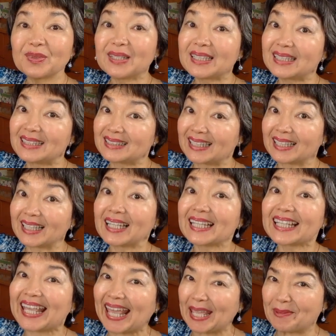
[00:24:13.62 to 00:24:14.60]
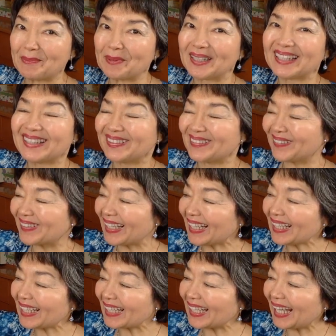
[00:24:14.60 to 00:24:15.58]
It's like a game.
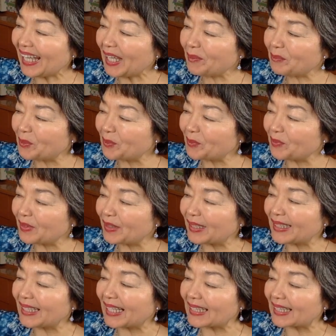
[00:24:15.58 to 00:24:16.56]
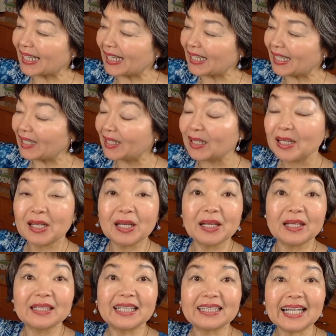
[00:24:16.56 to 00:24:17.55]
Okay? Game in katakana.
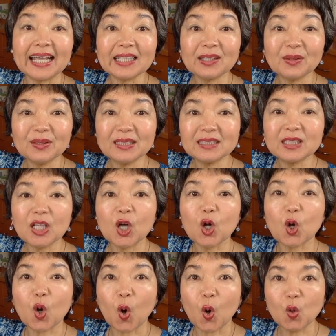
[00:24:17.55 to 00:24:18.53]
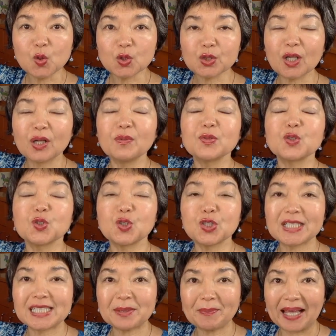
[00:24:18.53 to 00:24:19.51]
The title is Ghost of
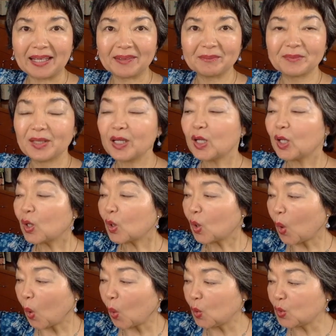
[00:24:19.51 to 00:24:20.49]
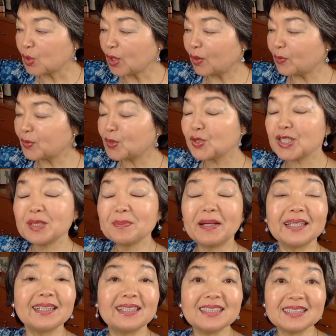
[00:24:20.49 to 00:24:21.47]
Tsushima. Ghost of Tsushima.
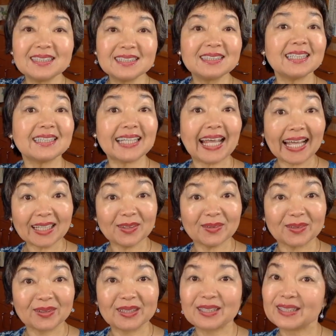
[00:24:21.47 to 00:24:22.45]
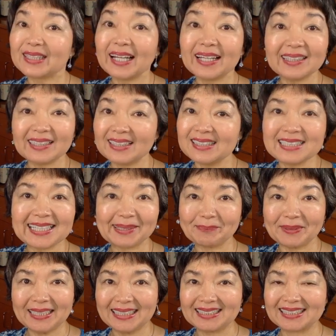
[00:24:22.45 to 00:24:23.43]
This is the title, not in
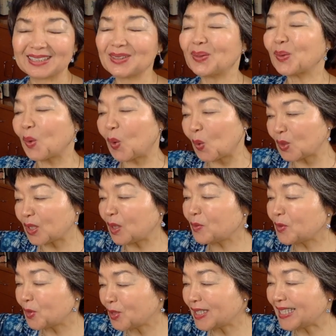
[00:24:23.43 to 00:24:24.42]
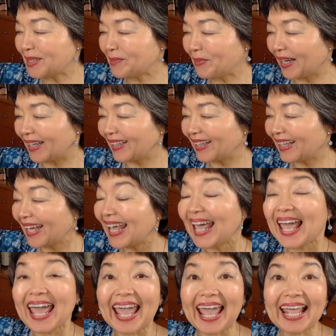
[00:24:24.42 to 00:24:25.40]
Japanese, so Ghost of Tsushima.
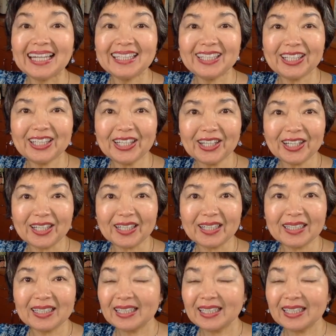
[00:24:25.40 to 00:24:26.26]
And here,